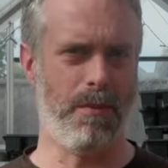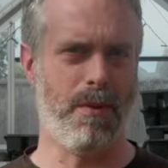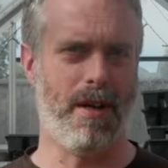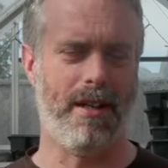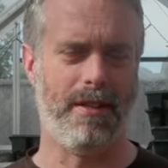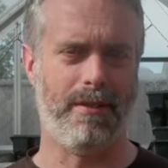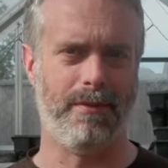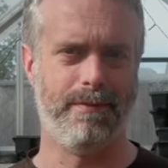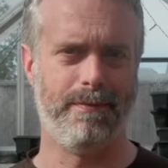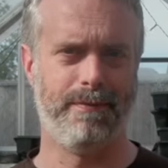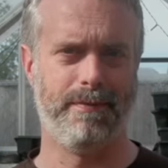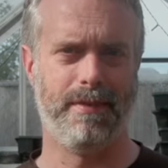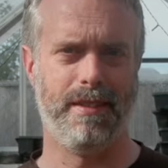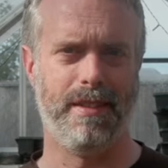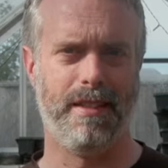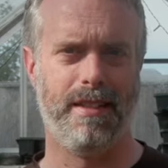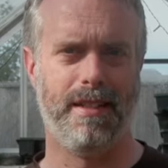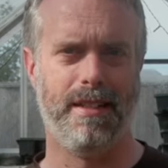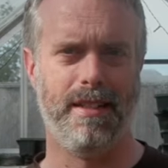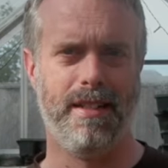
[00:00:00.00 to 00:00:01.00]
well.
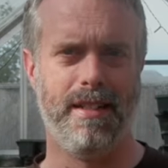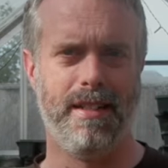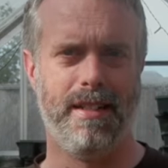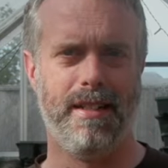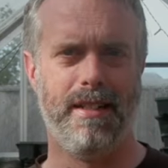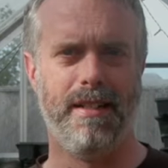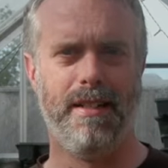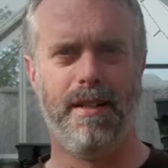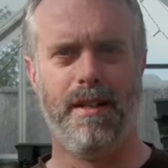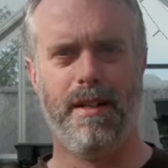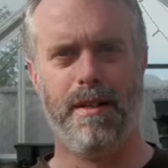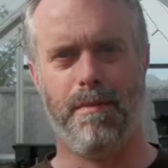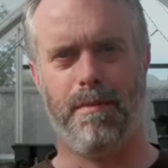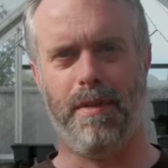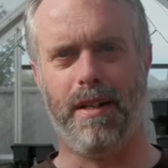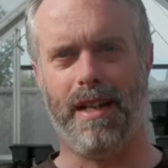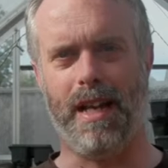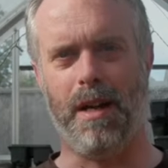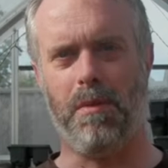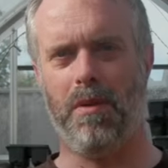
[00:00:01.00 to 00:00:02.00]

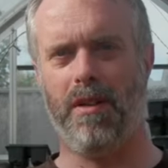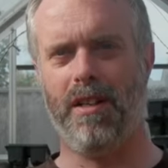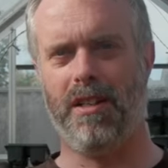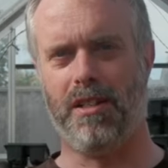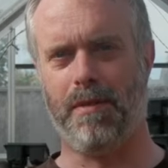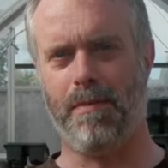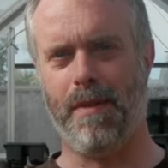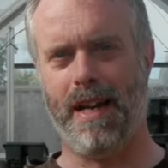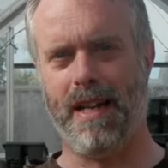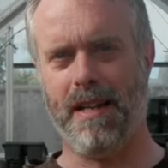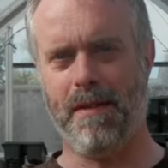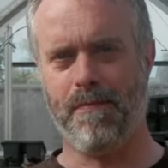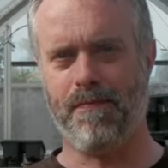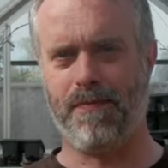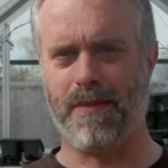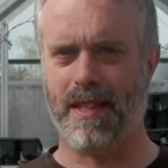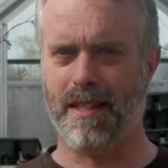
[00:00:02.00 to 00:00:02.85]
But now we're into May,